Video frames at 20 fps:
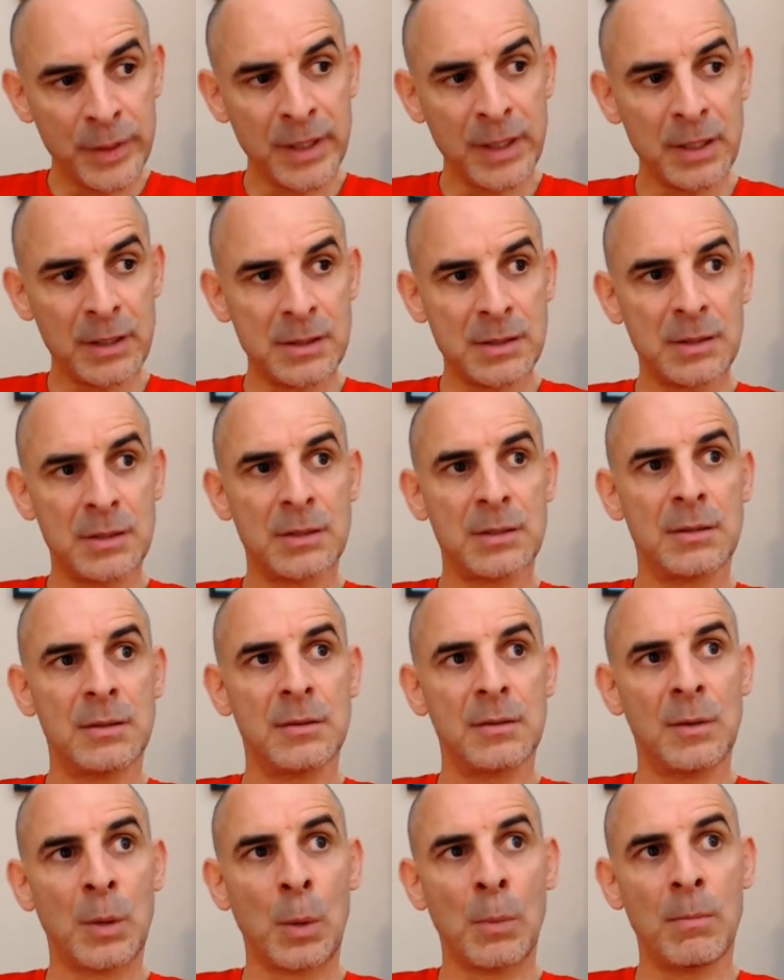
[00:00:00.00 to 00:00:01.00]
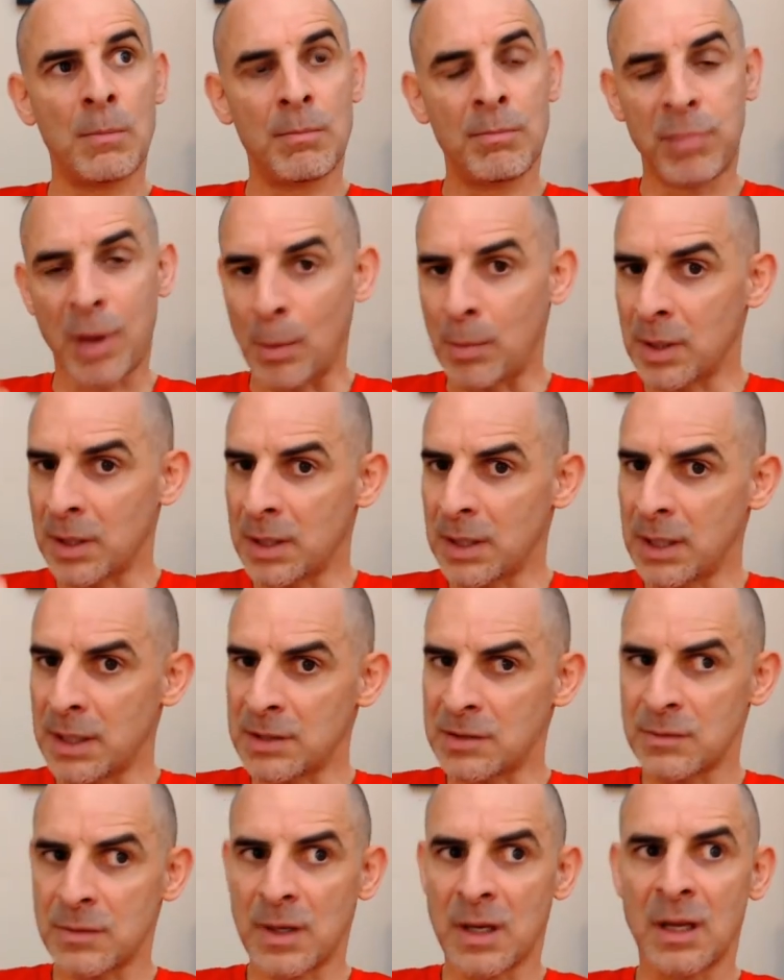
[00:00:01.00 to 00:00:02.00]
it publicly
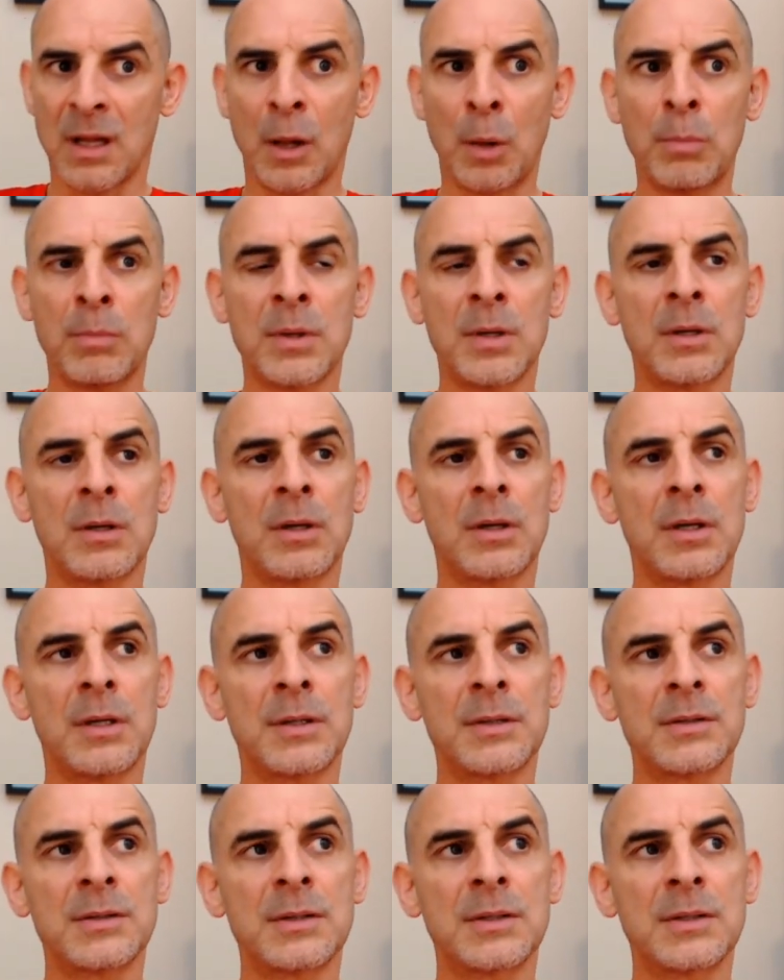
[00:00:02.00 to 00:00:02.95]
as well because,